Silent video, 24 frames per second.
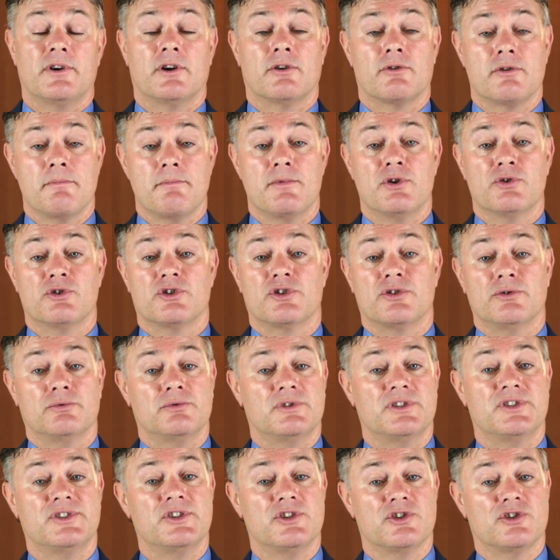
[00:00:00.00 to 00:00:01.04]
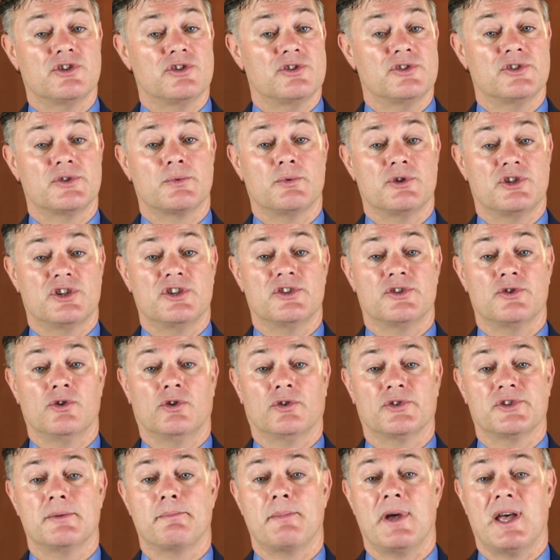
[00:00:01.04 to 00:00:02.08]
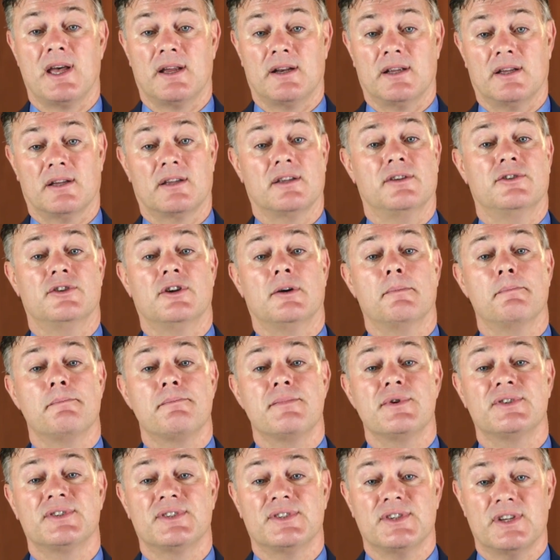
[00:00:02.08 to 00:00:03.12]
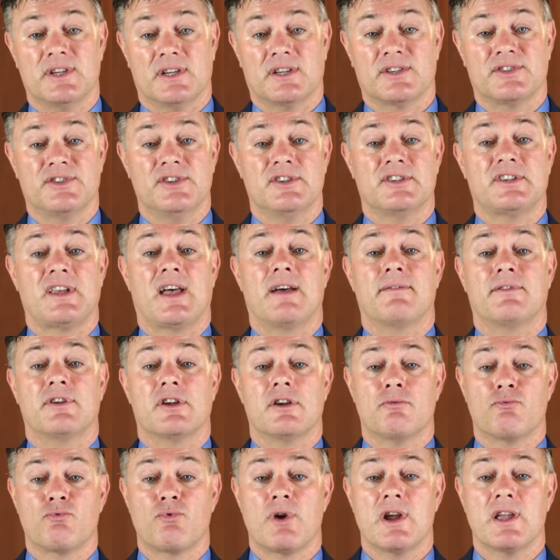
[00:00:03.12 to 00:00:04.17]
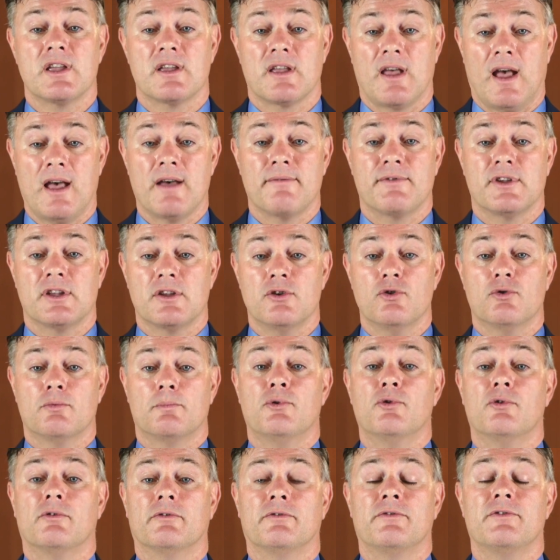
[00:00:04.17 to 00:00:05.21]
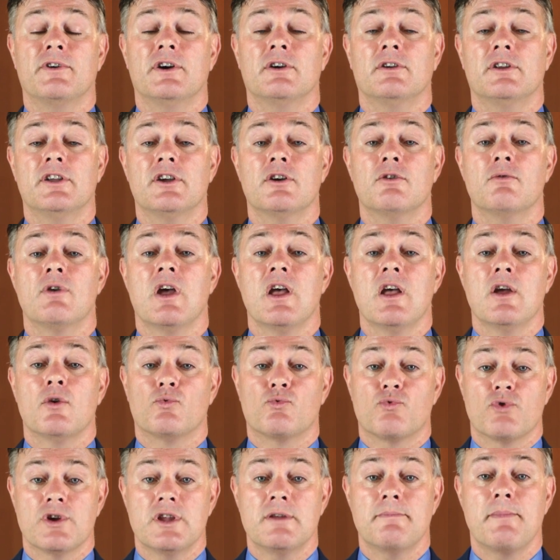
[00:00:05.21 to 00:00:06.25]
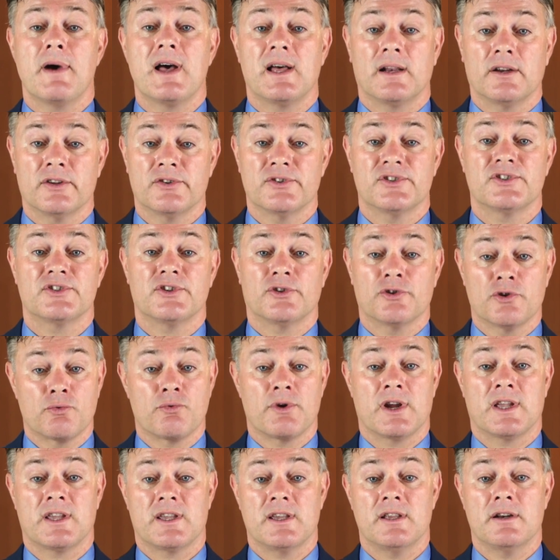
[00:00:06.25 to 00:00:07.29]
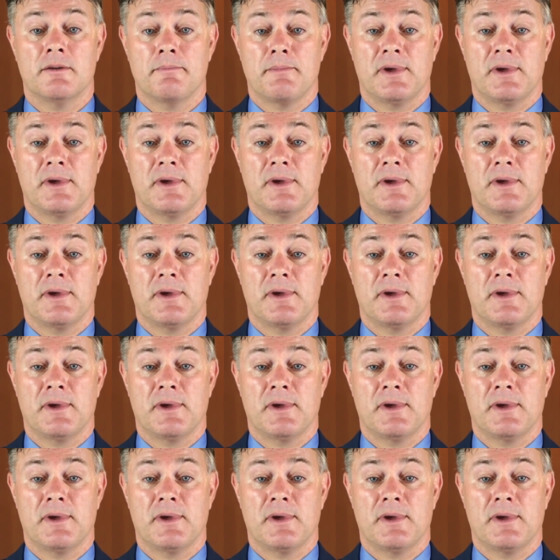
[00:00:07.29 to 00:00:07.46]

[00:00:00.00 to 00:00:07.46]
our emotional decisions, which is not to panic. And number 6 is having your portfolio rebalanced on a regular